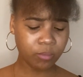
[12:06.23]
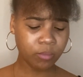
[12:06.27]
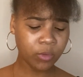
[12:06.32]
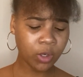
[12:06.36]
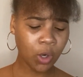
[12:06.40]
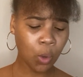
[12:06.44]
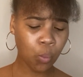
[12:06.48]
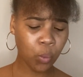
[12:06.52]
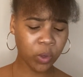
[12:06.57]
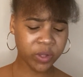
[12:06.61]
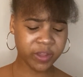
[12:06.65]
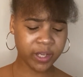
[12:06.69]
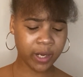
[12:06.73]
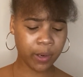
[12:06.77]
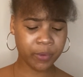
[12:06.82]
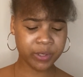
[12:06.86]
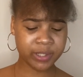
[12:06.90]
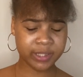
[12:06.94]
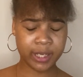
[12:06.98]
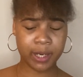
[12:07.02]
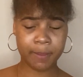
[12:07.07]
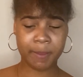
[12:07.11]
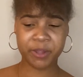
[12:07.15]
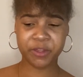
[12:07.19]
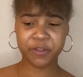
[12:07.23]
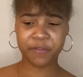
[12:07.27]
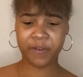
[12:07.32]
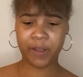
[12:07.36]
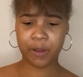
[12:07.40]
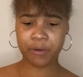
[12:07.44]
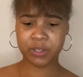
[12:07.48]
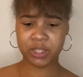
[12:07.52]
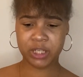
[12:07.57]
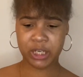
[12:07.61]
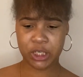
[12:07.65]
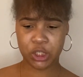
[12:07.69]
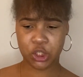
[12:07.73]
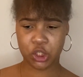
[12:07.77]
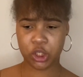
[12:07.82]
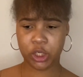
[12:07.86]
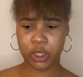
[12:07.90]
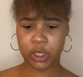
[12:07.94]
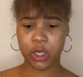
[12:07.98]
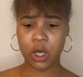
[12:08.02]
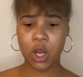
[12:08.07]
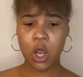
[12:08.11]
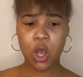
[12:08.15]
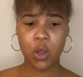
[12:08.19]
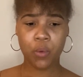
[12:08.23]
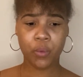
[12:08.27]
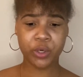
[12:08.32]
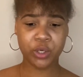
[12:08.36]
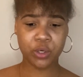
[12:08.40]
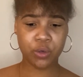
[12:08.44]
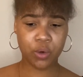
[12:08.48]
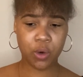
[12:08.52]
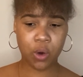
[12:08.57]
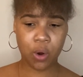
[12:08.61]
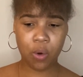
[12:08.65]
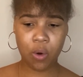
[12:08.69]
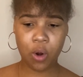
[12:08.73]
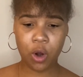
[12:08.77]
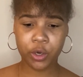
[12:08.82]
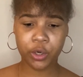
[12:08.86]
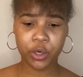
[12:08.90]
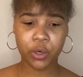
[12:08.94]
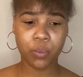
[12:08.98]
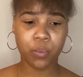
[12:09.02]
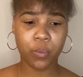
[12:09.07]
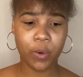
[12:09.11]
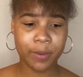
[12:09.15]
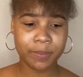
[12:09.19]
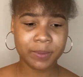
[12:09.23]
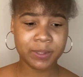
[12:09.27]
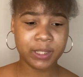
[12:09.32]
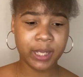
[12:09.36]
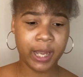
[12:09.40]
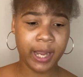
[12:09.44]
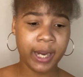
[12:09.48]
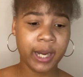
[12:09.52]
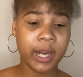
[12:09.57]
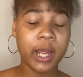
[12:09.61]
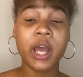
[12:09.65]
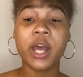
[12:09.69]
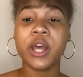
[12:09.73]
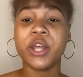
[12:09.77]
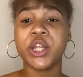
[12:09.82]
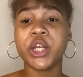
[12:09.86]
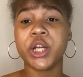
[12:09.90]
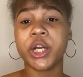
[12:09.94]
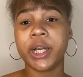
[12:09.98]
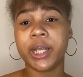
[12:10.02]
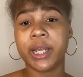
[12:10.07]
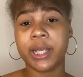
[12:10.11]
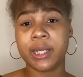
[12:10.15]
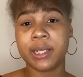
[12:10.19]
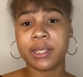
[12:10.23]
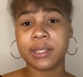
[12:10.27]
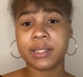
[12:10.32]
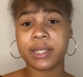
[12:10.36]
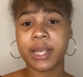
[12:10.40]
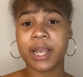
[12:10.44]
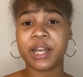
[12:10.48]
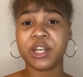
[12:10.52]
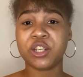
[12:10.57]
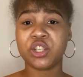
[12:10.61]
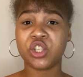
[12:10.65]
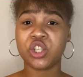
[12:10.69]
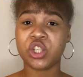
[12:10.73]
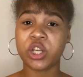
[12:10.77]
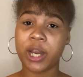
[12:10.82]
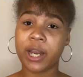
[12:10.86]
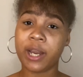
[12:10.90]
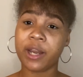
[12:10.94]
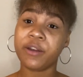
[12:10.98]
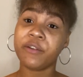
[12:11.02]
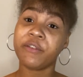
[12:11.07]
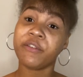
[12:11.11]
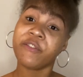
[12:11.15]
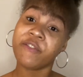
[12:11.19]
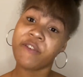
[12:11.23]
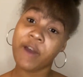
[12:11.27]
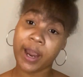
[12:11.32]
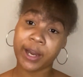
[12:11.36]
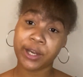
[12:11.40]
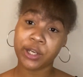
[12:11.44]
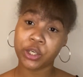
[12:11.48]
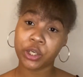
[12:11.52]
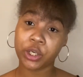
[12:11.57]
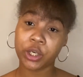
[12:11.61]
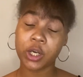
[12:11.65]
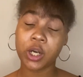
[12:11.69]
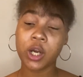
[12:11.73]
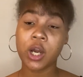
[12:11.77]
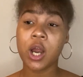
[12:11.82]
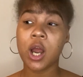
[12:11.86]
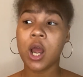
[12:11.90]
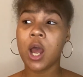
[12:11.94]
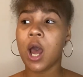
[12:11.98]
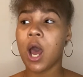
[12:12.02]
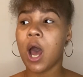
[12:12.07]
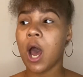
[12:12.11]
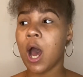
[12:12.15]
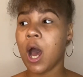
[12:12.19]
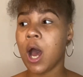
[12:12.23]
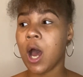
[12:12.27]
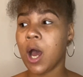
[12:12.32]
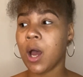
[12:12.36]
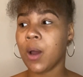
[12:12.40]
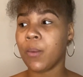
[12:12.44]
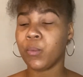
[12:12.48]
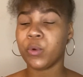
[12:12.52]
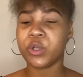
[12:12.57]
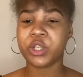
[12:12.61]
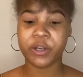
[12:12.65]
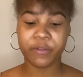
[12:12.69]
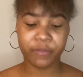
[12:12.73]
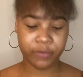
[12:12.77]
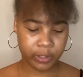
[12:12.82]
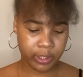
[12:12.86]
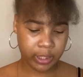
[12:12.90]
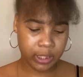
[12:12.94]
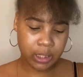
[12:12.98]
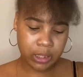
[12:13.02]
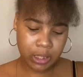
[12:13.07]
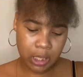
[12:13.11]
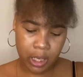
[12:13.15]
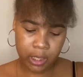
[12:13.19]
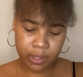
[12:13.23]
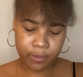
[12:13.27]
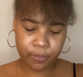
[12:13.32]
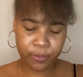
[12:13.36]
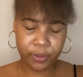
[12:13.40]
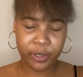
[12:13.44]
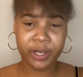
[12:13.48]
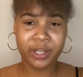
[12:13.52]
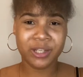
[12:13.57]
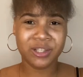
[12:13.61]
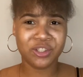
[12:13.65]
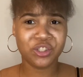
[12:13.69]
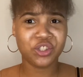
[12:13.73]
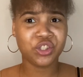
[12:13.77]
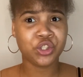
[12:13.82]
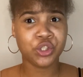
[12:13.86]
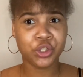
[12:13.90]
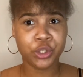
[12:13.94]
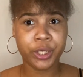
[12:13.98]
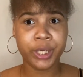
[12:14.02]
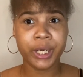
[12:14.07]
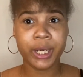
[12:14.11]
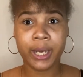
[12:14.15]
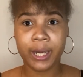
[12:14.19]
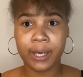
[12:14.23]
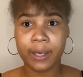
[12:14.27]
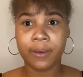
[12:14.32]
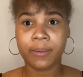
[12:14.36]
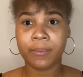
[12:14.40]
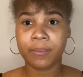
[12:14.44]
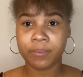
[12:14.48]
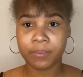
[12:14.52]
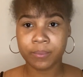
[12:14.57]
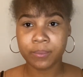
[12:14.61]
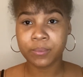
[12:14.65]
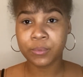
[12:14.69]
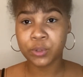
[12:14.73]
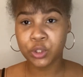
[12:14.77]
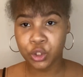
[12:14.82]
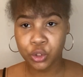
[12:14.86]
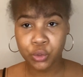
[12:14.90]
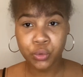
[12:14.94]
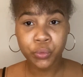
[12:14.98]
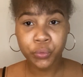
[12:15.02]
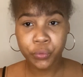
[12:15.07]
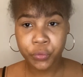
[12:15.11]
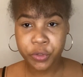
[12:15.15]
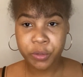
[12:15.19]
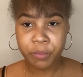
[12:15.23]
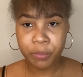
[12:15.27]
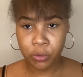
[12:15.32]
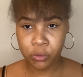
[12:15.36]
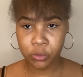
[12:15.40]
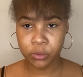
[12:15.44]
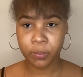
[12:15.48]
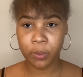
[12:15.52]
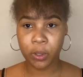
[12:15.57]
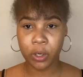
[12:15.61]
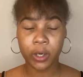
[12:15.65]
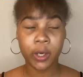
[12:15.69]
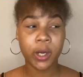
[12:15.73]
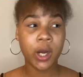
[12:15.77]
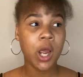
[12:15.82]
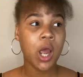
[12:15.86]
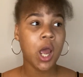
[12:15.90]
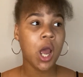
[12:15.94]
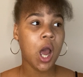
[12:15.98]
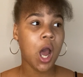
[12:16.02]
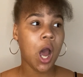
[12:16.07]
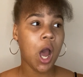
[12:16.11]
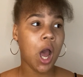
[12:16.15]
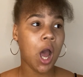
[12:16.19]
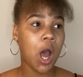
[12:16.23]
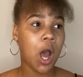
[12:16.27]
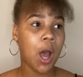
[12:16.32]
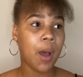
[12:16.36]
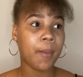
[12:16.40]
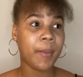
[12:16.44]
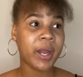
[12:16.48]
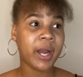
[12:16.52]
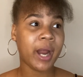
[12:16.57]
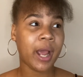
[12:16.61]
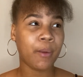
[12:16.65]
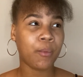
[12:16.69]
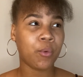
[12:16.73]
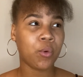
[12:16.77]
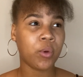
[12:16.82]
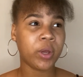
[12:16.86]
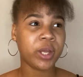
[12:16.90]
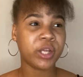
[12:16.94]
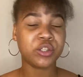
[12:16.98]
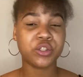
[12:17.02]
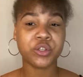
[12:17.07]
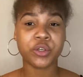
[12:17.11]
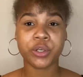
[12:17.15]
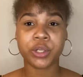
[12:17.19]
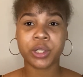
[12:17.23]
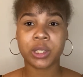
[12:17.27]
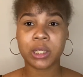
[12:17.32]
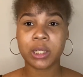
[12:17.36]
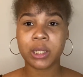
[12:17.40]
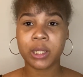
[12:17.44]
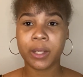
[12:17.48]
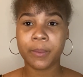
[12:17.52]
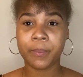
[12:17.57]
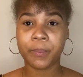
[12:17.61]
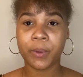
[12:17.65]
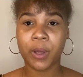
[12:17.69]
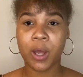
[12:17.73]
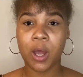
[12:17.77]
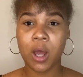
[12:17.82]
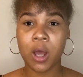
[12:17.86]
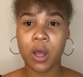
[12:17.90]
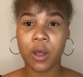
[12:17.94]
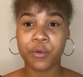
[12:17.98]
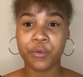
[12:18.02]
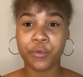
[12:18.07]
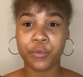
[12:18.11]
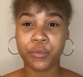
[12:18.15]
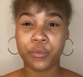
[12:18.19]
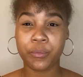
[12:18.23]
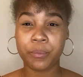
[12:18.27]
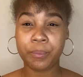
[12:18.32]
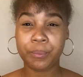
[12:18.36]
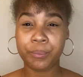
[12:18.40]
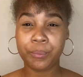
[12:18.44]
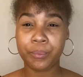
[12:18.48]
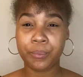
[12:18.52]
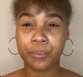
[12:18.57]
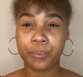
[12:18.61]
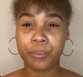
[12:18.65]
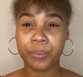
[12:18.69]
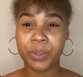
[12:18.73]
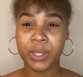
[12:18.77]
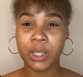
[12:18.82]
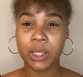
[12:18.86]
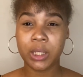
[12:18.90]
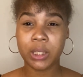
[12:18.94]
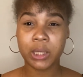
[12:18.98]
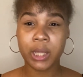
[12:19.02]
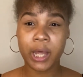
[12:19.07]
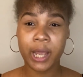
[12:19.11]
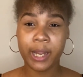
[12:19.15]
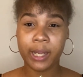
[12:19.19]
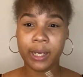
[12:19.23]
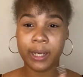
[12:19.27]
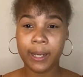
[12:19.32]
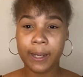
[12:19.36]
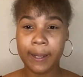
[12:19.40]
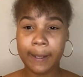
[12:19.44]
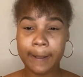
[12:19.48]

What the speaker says: one thing I want to say about the foundation, when you go on her website, there is a shade finder, which I feel like a lot of brands should and do for the most part. And I will insert a clip of me, like,